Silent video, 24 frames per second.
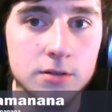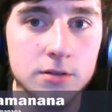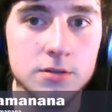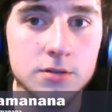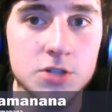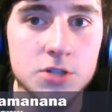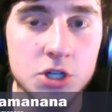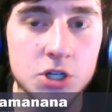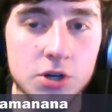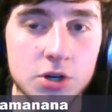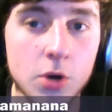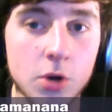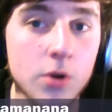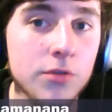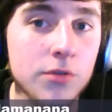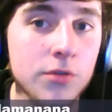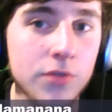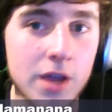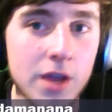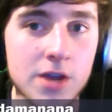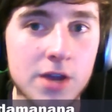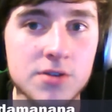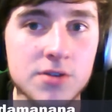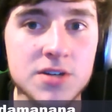do you know if
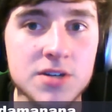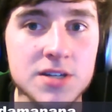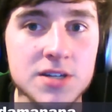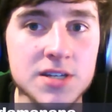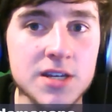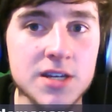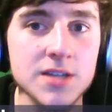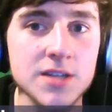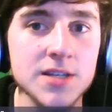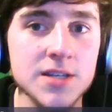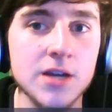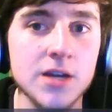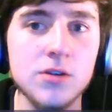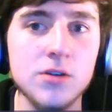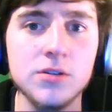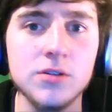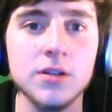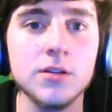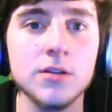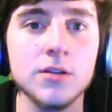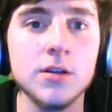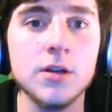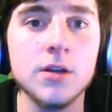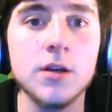AOTZ is out?
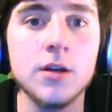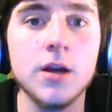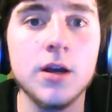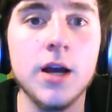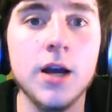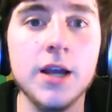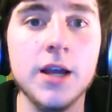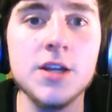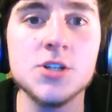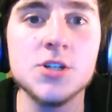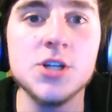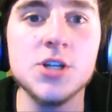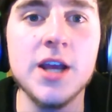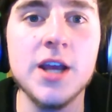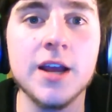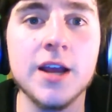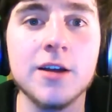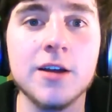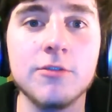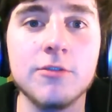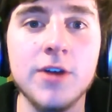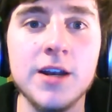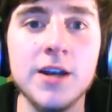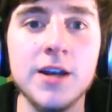I can check
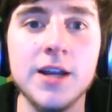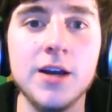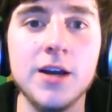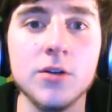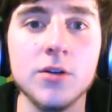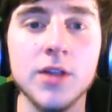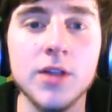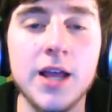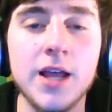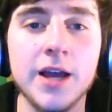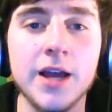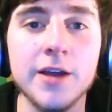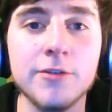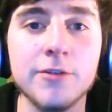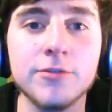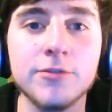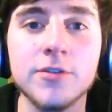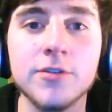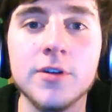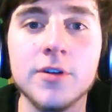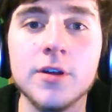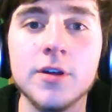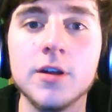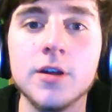right now live
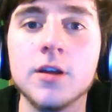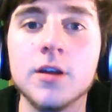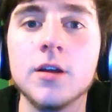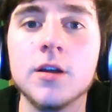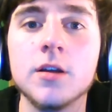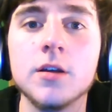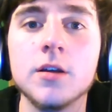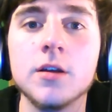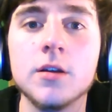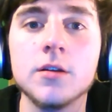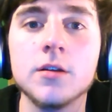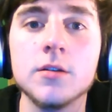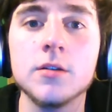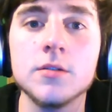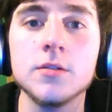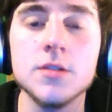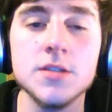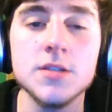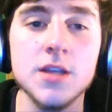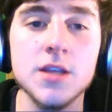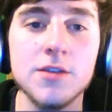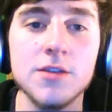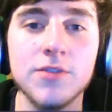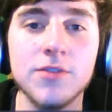
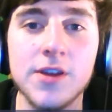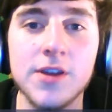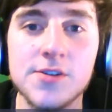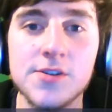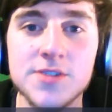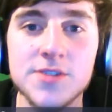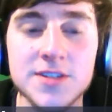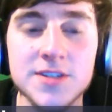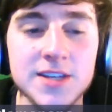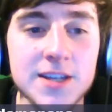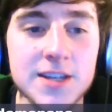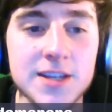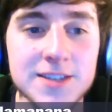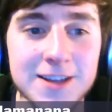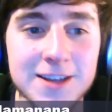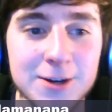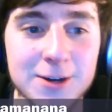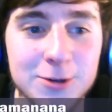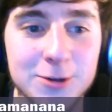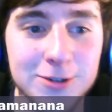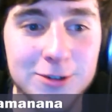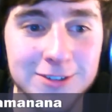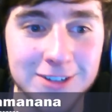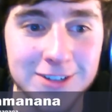to see if AOTZ is
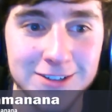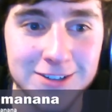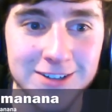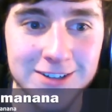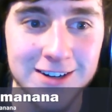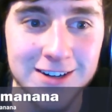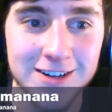out. Dun, dun,